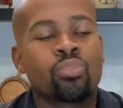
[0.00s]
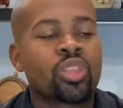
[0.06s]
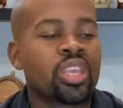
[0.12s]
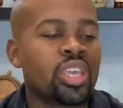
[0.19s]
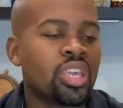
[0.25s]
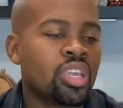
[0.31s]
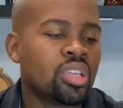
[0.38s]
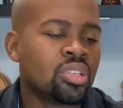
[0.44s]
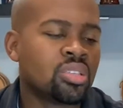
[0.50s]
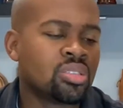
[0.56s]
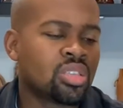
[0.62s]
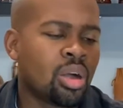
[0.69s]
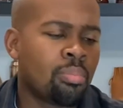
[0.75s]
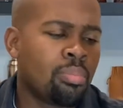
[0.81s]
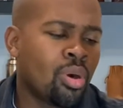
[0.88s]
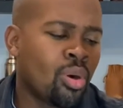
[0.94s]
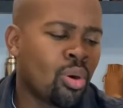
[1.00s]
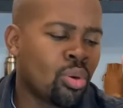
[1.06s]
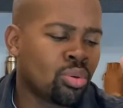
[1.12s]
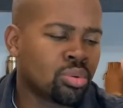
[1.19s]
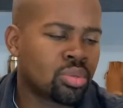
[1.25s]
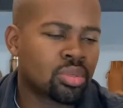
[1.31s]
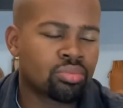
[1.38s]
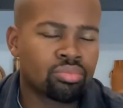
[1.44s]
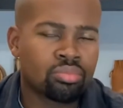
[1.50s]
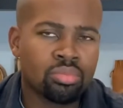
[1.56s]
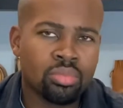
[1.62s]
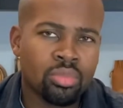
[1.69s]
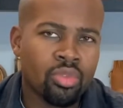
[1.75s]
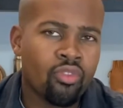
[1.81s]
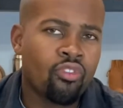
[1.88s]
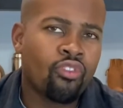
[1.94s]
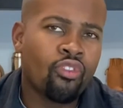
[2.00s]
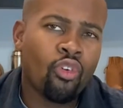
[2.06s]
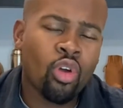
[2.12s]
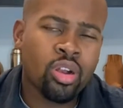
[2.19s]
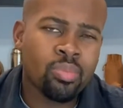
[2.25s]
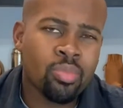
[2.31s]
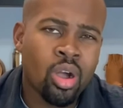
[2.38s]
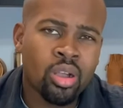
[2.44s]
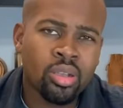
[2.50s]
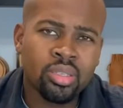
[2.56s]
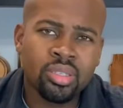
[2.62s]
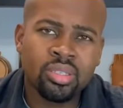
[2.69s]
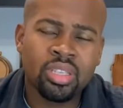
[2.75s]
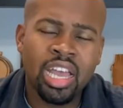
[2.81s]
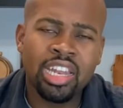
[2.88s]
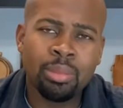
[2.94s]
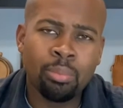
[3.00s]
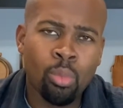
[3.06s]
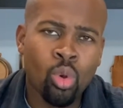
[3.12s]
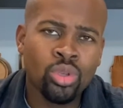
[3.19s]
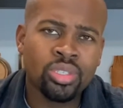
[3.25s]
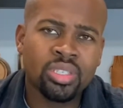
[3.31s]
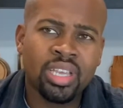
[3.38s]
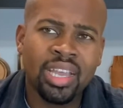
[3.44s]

is about $40 at the most.